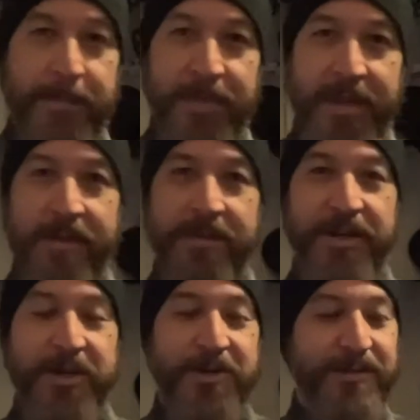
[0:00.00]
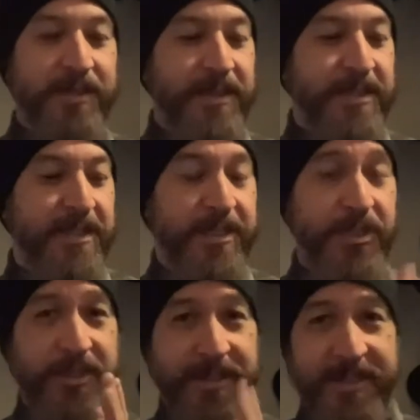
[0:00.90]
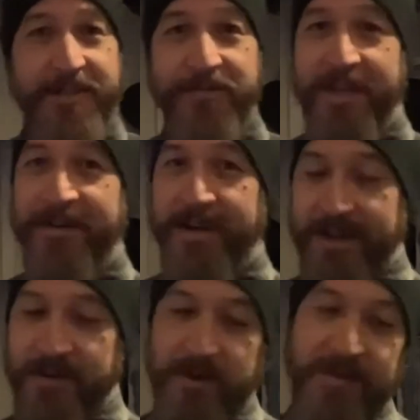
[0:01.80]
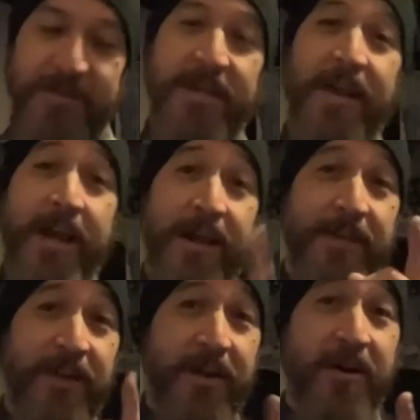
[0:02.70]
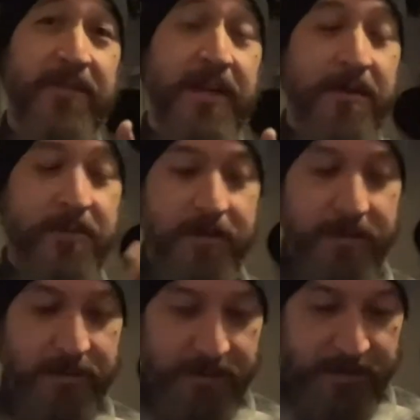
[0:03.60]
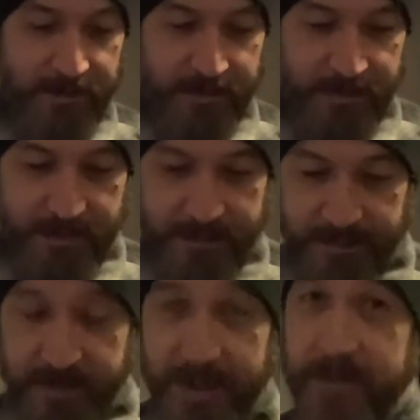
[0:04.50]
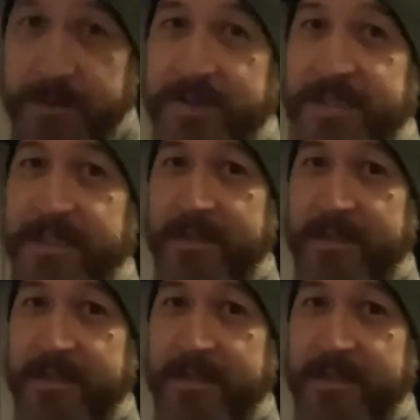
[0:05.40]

There you go. 16-inch Easy Rider handlebars. They are available. If you like what you see,